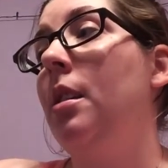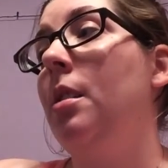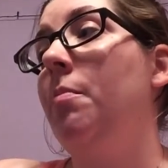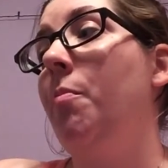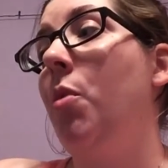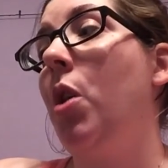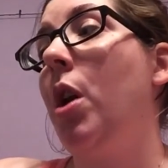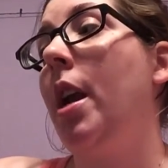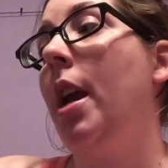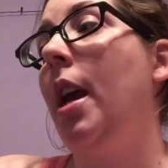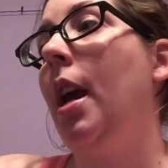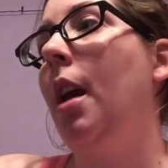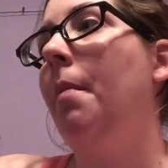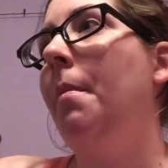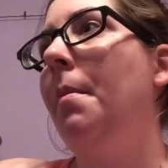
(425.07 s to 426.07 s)
this
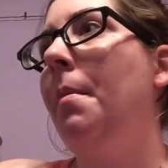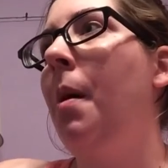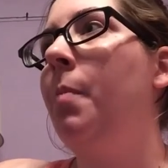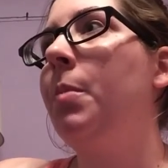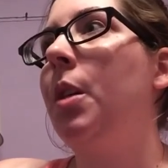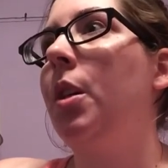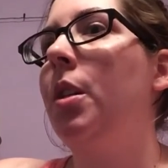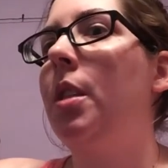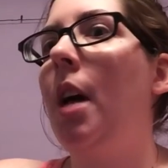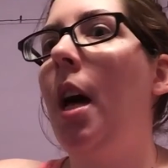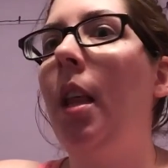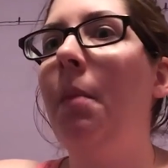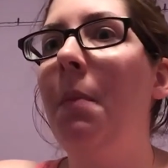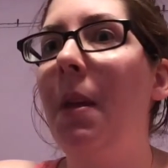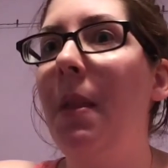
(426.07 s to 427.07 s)
morning, and my mom starts
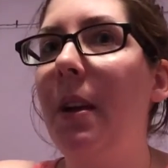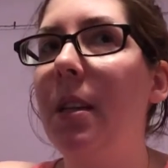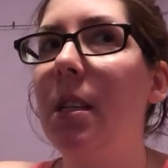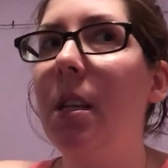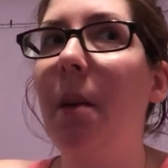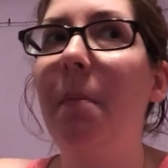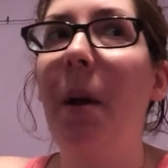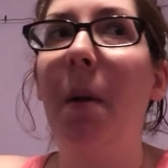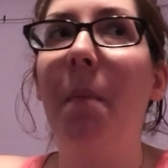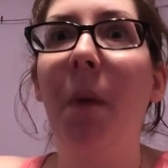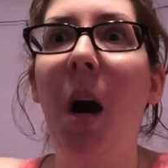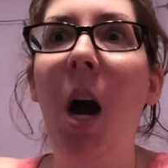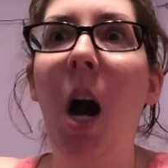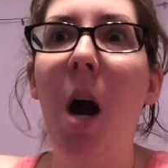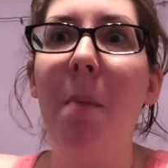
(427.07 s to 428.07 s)
telling me this, and I'm like,
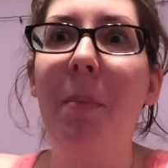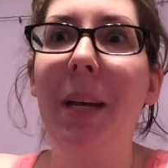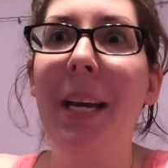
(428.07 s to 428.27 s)
Mom,